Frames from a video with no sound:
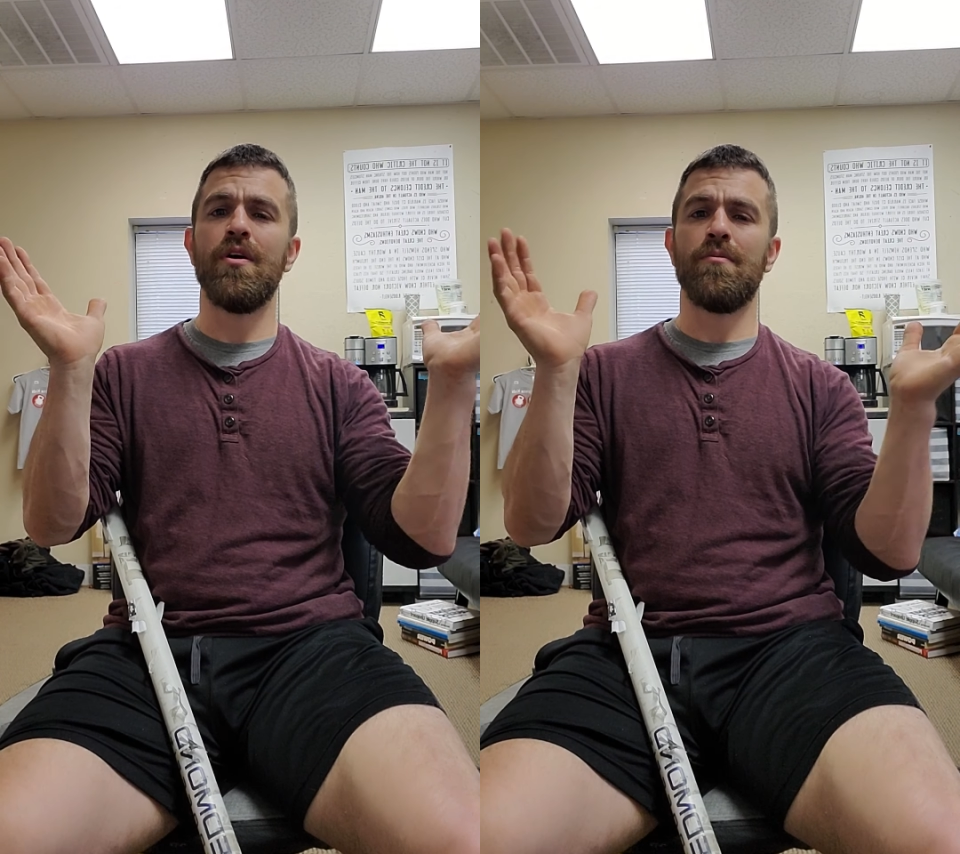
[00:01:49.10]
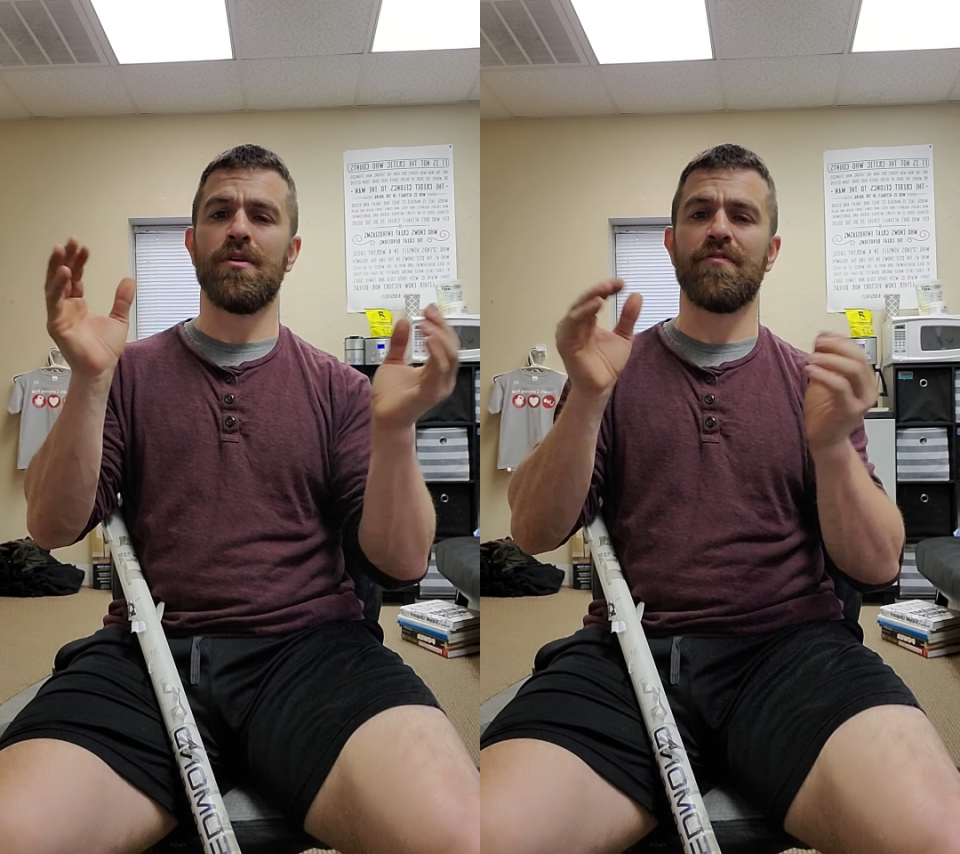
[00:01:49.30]

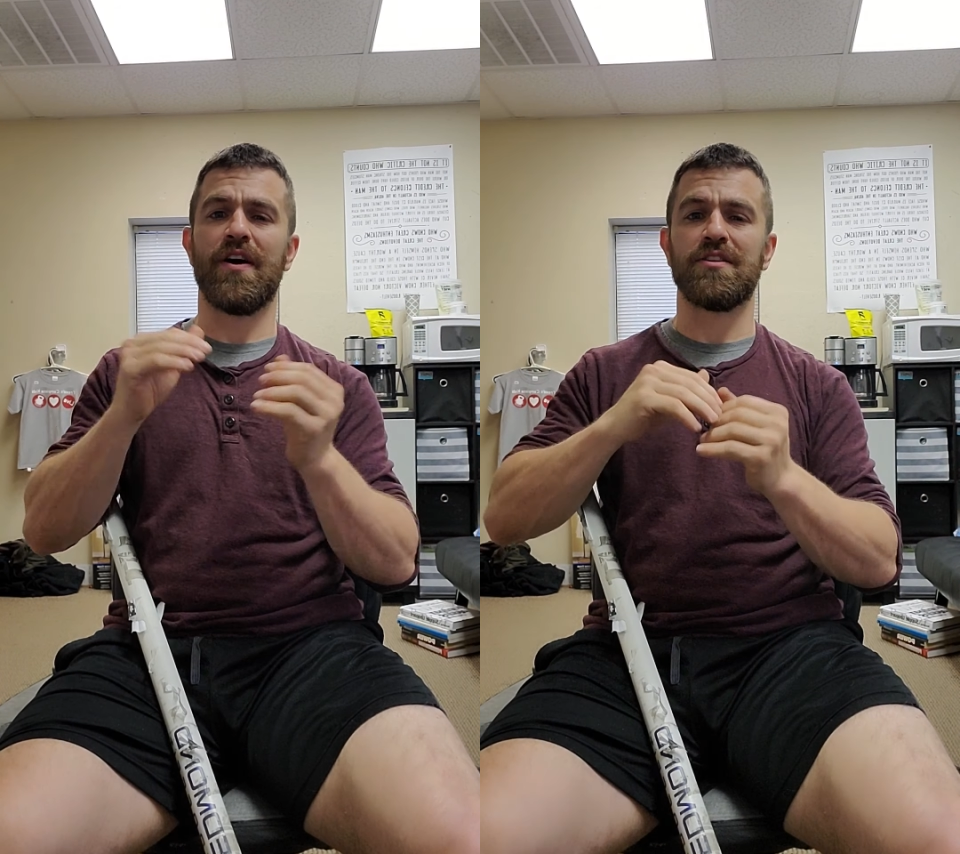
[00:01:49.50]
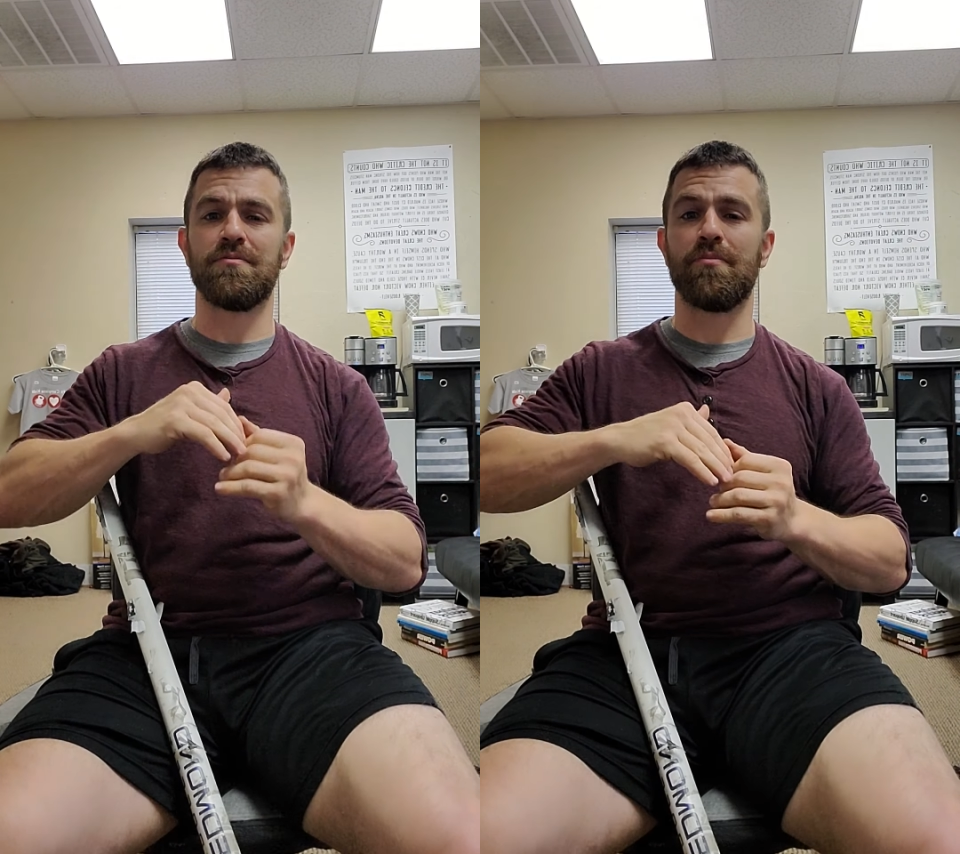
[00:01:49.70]
But if
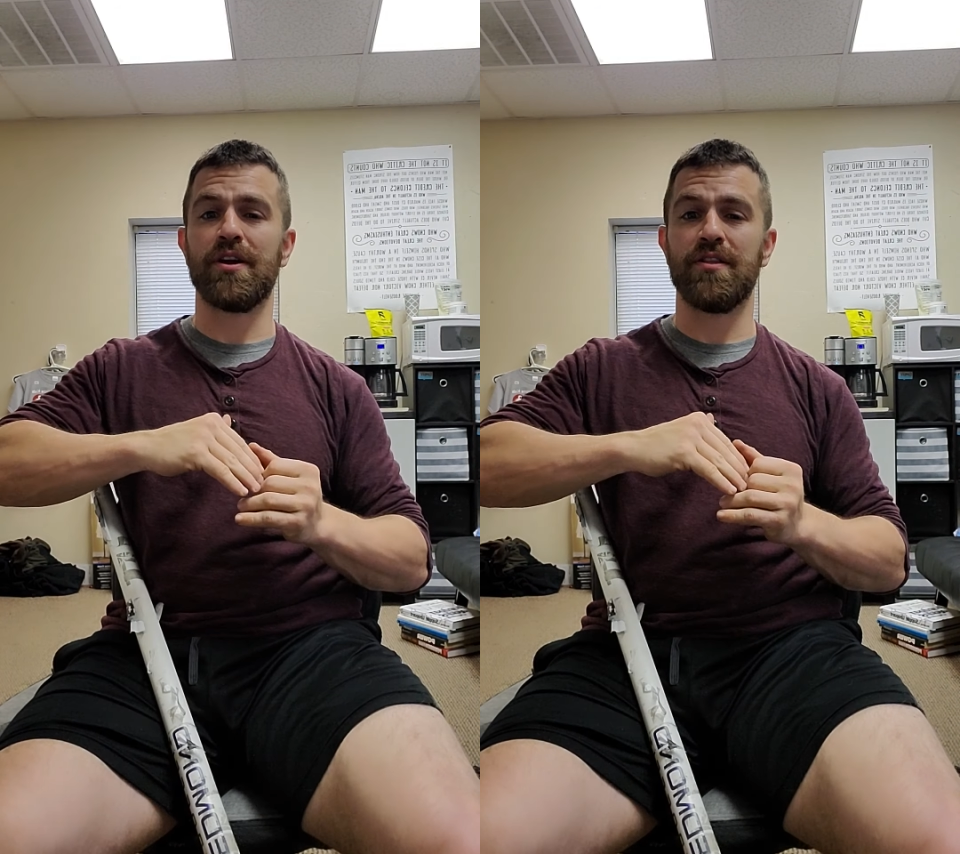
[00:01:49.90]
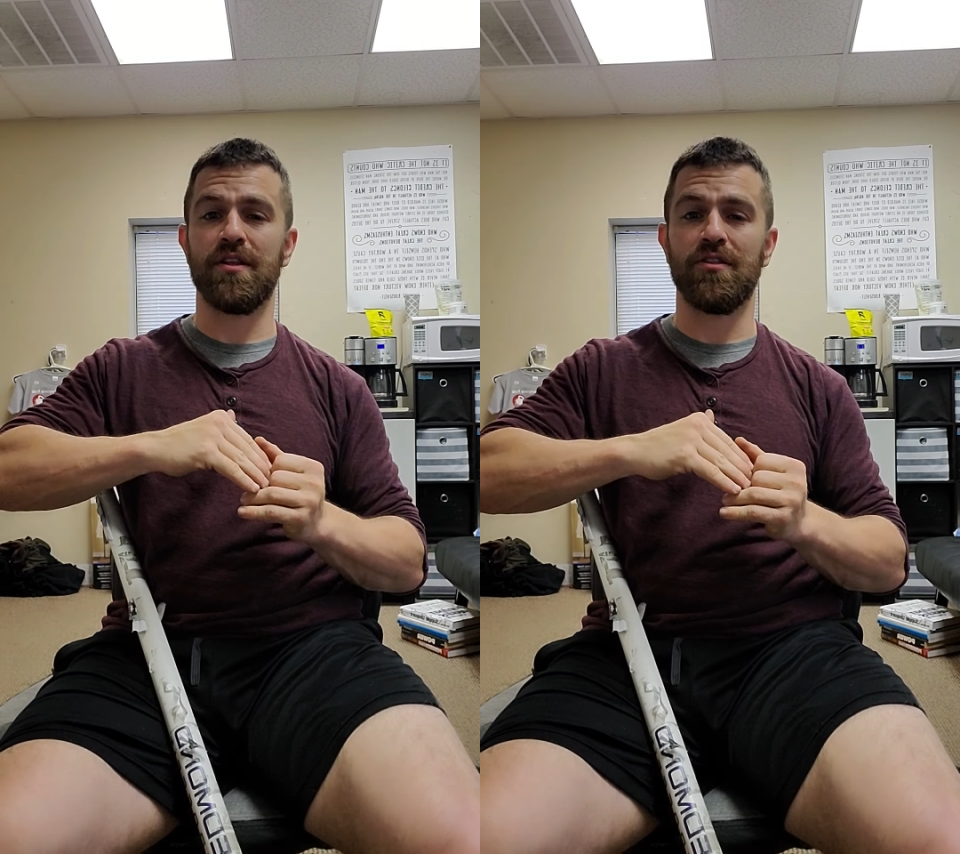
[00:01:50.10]
that's
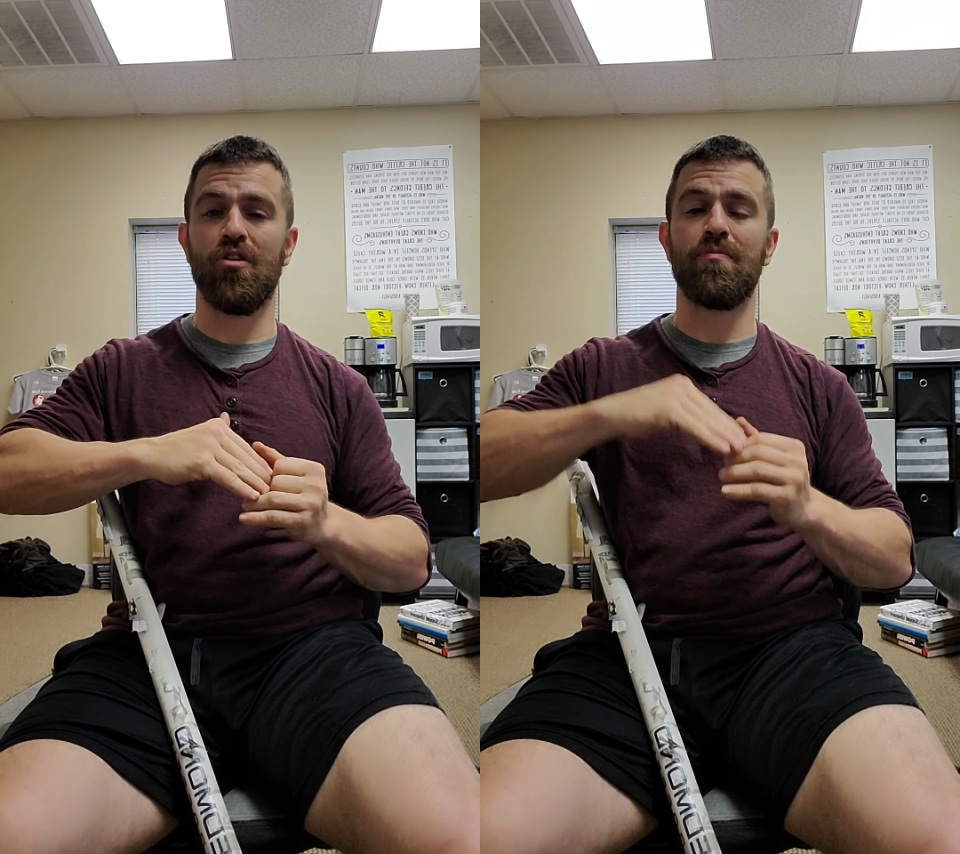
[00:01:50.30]
bringing the low